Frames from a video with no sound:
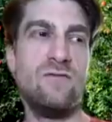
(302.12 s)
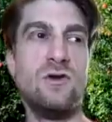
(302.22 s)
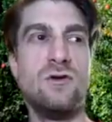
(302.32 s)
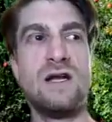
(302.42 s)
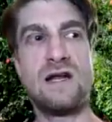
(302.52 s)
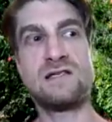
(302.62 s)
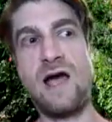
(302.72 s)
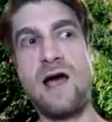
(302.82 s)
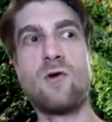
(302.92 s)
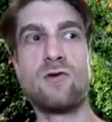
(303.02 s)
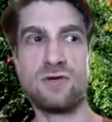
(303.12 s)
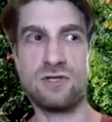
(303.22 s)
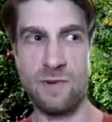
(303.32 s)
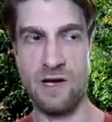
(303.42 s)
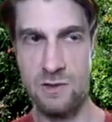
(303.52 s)
viewed it as our
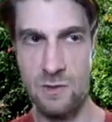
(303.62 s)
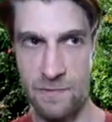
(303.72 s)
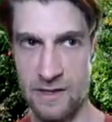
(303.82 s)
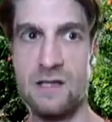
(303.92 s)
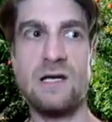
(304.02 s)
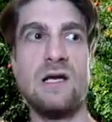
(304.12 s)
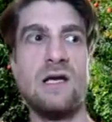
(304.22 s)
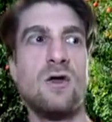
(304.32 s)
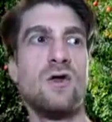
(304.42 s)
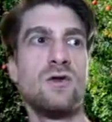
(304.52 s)
responsibility,